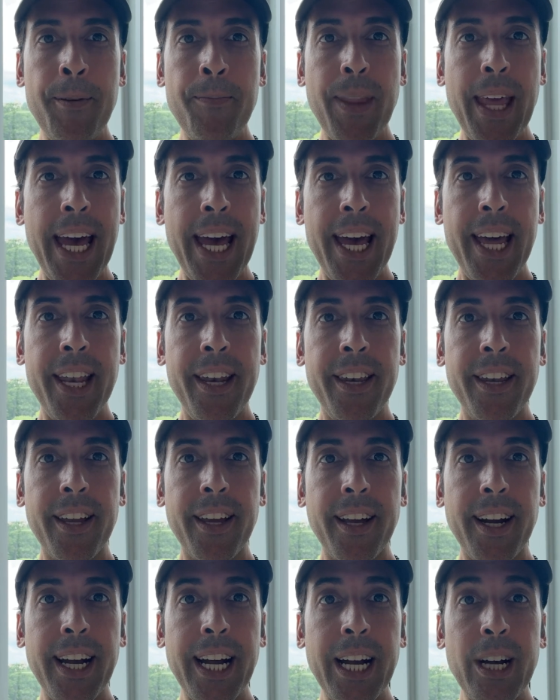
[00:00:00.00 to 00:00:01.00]
And
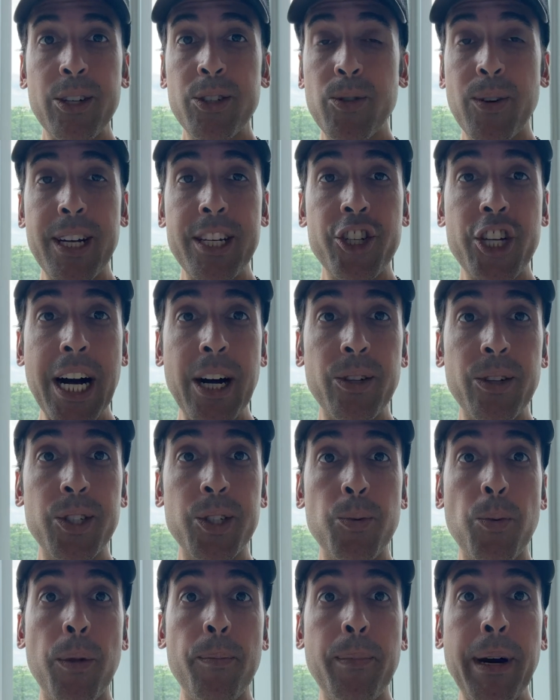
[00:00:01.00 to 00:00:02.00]
I also had challenges
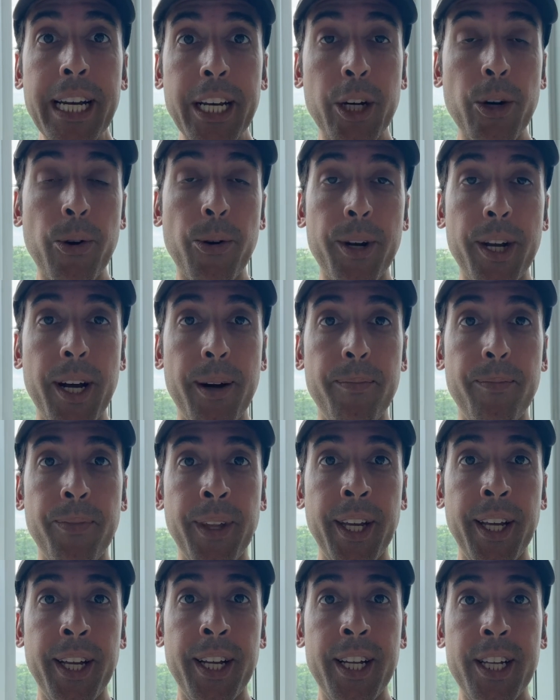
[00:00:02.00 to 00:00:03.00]
with money growing up.
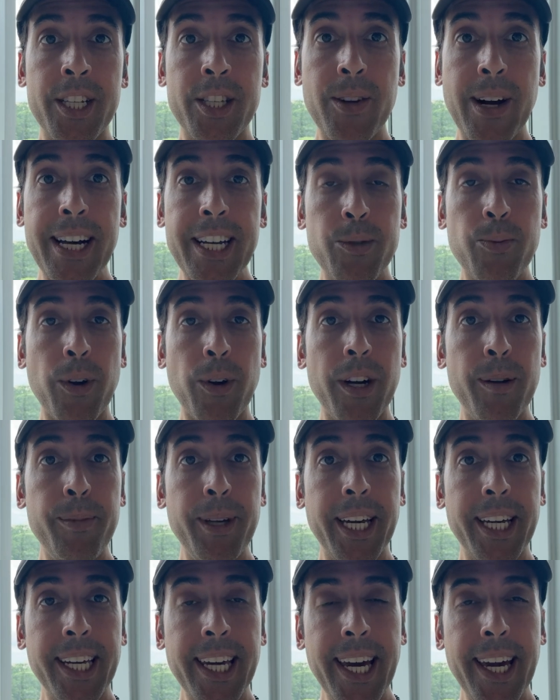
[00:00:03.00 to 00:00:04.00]
So I just wanted to be
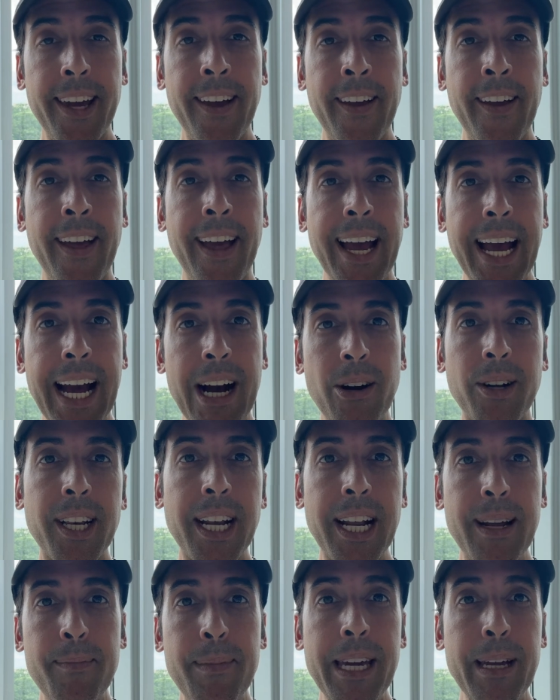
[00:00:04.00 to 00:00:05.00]
like, hey, how can
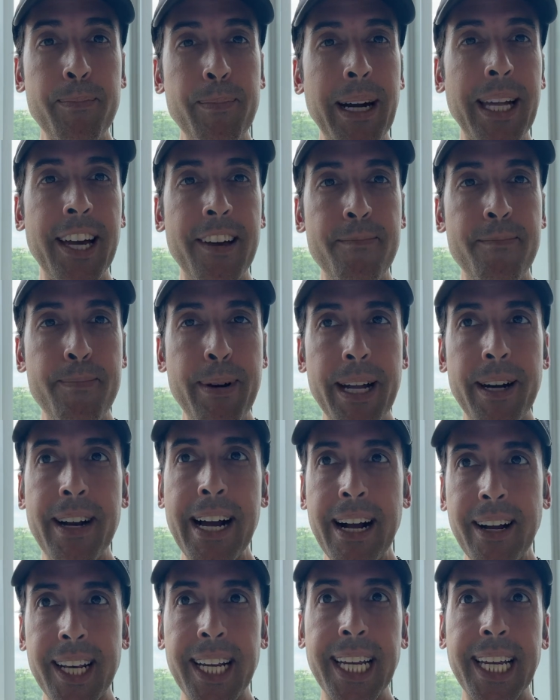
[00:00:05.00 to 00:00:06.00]
I make my life better? How
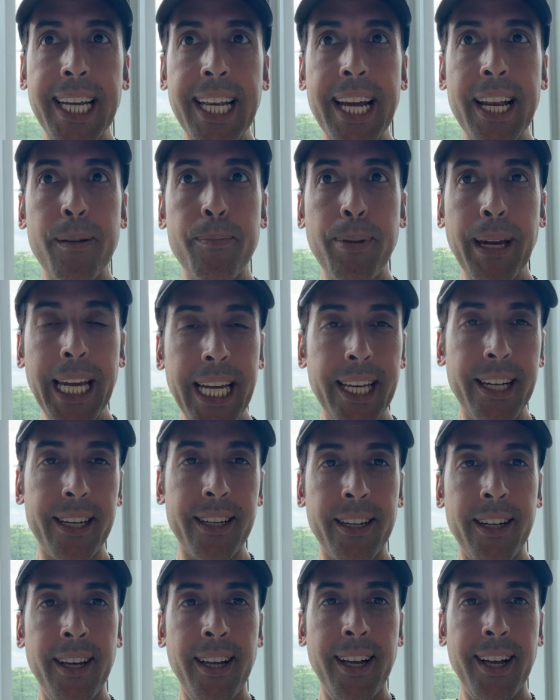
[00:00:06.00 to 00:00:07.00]
can I get out of pain?
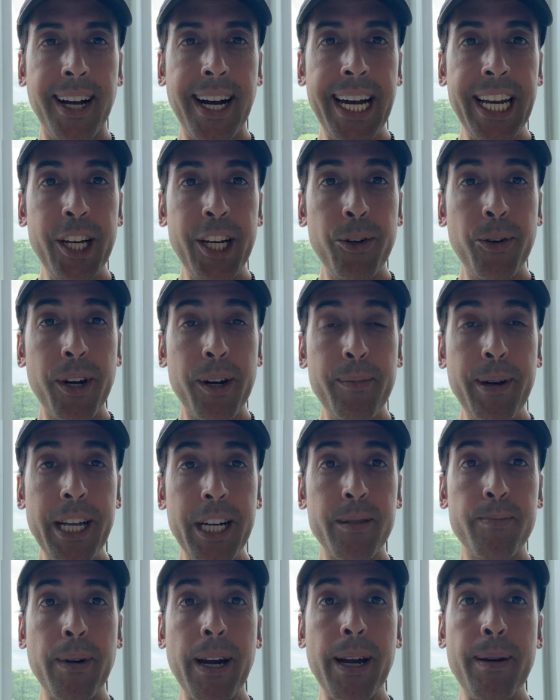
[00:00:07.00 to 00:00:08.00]
I didn't know how to
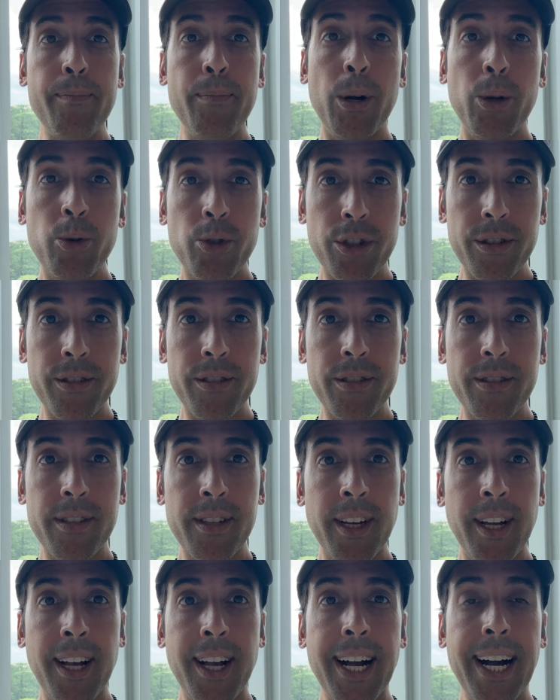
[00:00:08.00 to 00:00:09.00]
manage my emotions.
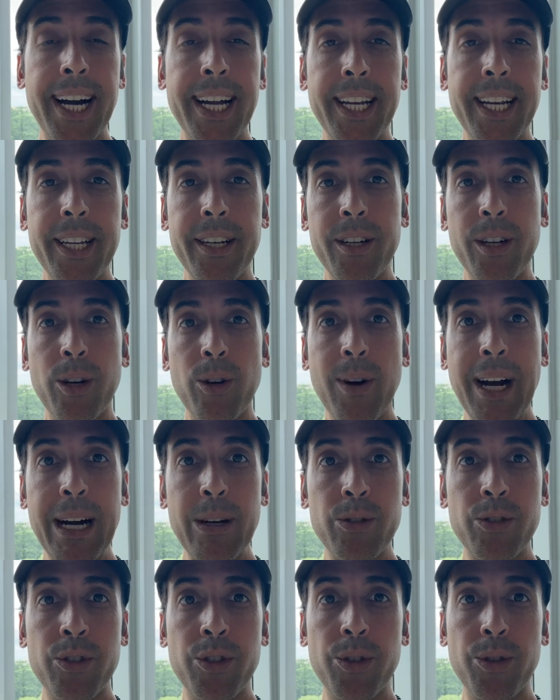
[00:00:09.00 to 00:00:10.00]
I didn't know how
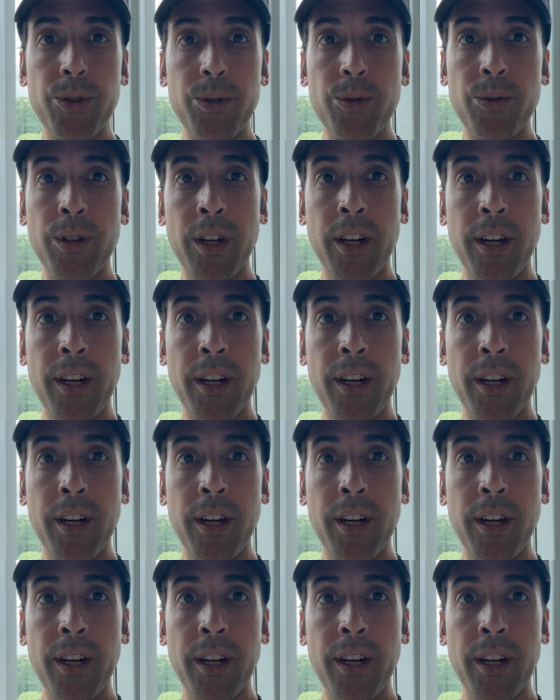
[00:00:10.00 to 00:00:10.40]
to